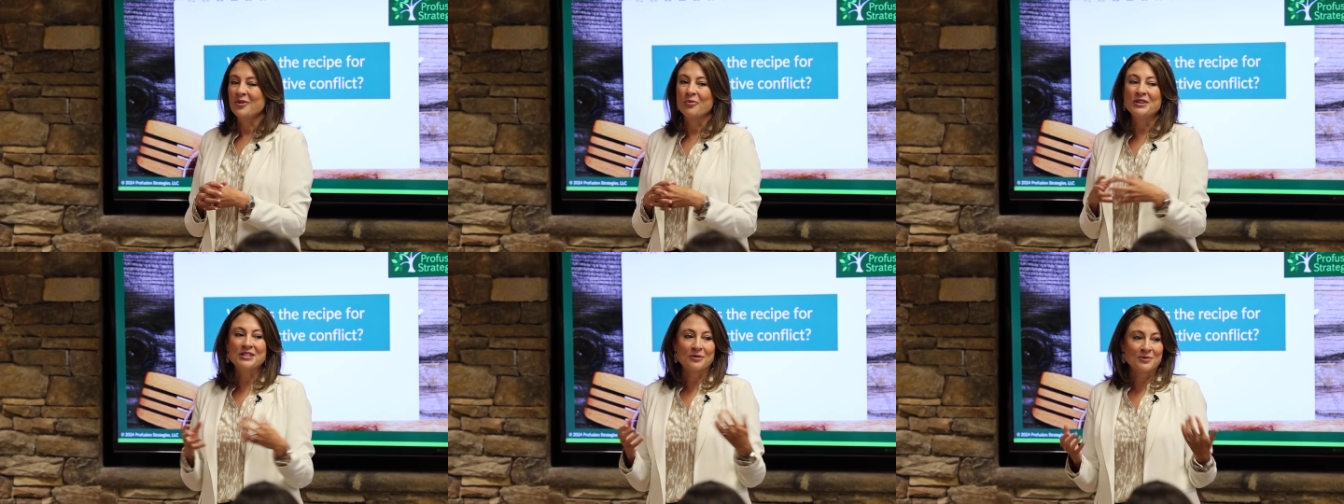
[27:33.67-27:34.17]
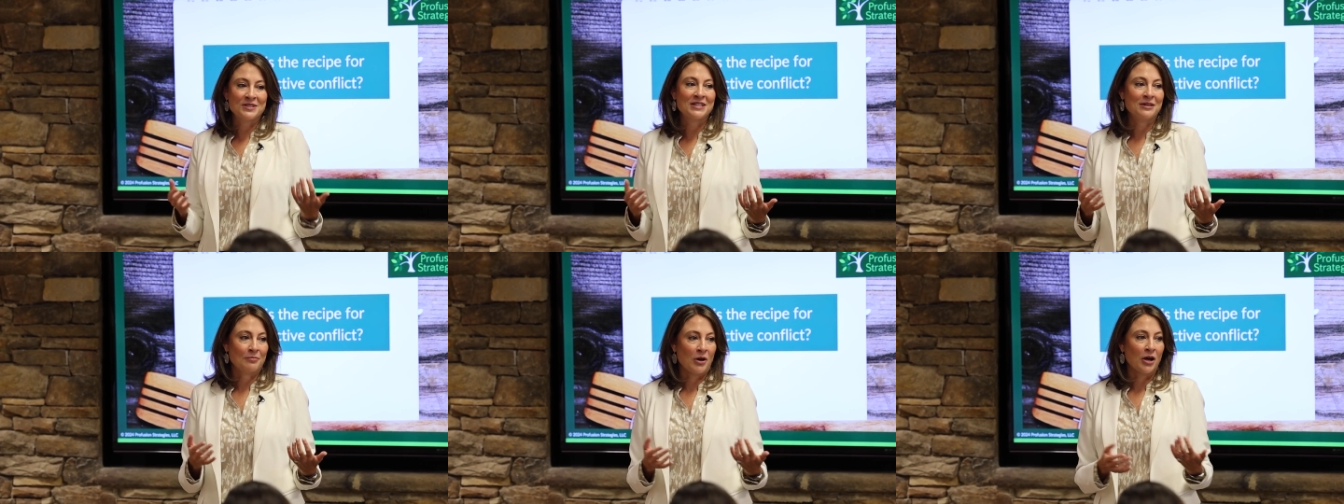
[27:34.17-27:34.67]
We don't see
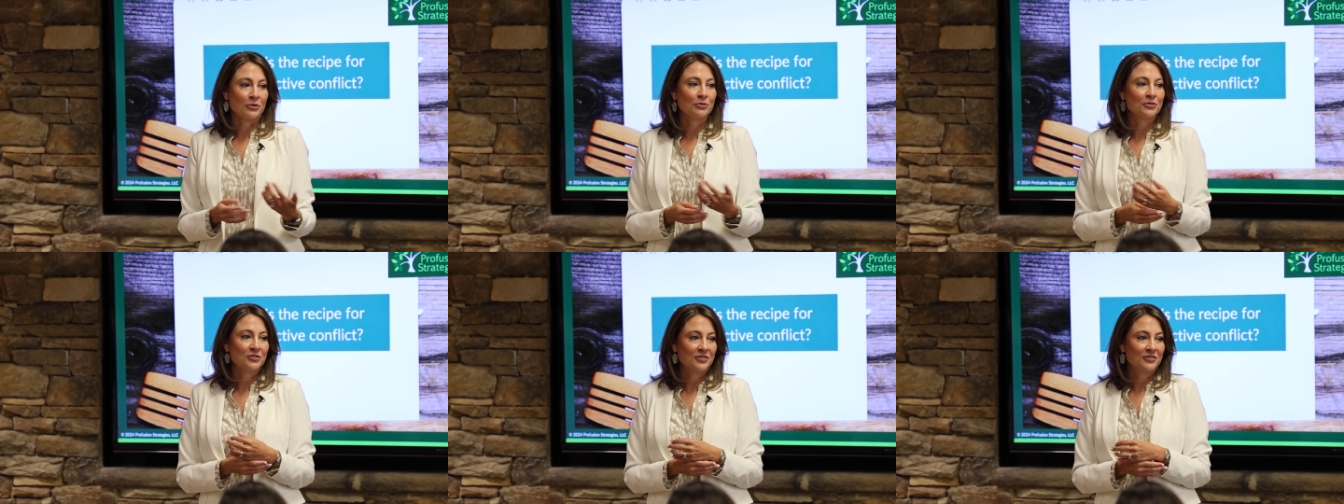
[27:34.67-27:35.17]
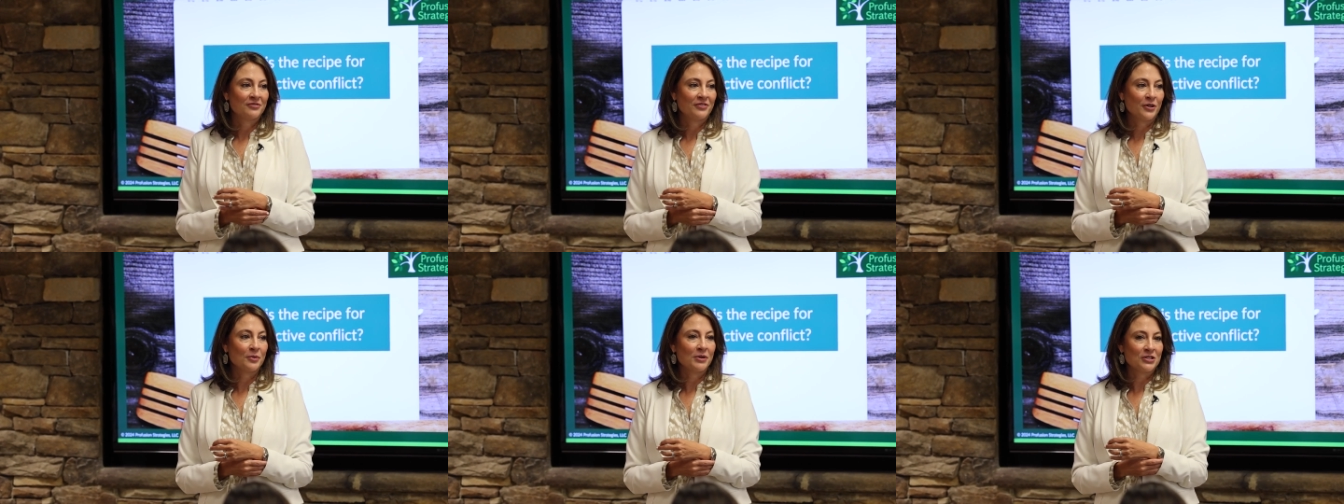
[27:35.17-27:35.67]
it modeled
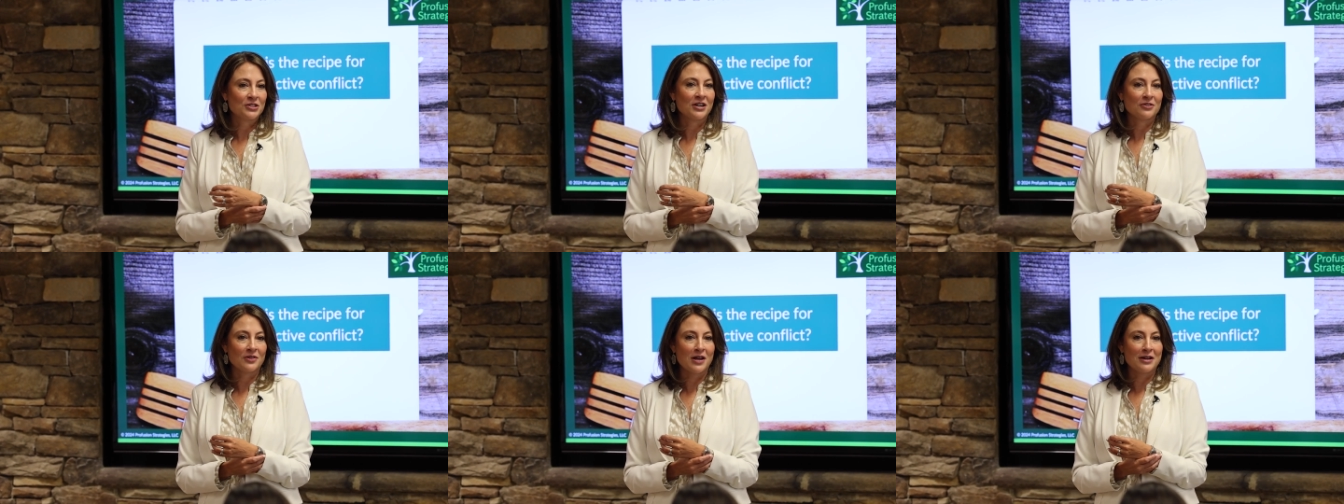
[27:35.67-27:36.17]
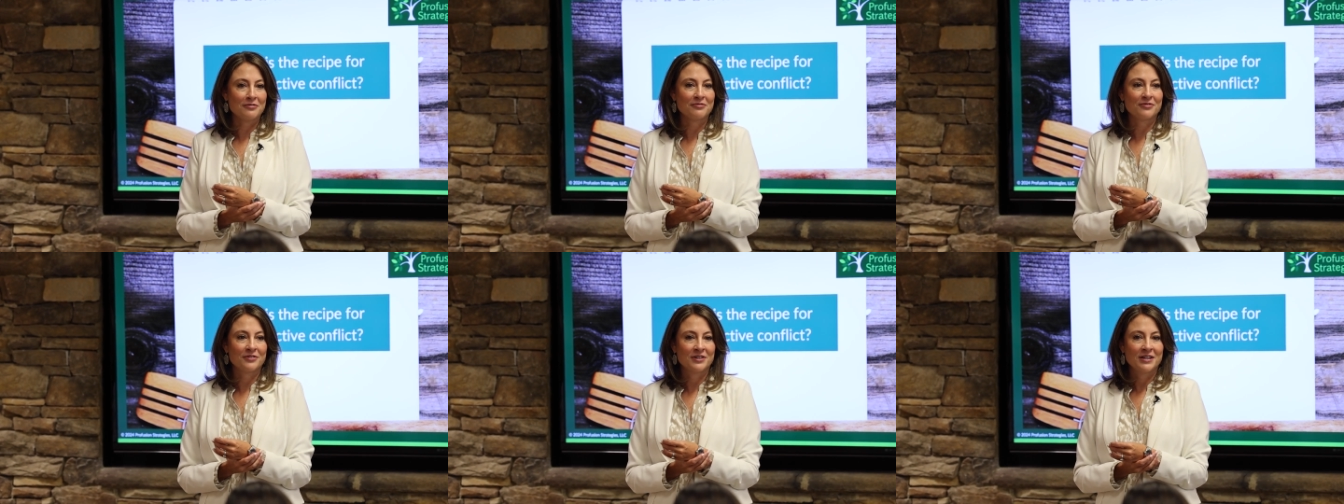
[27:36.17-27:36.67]
very much in our
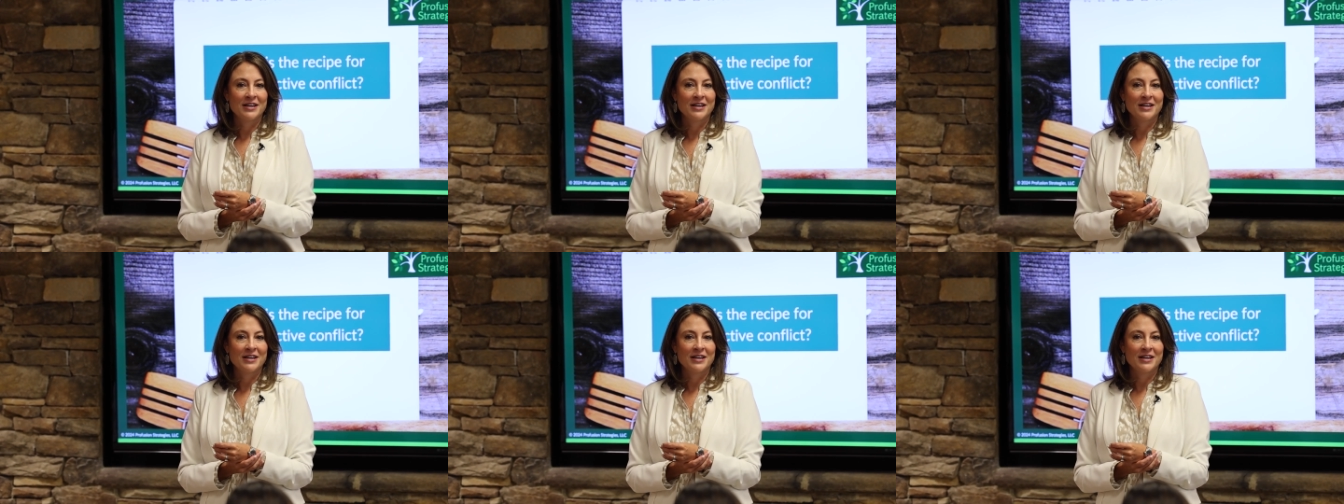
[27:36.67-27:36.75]
life.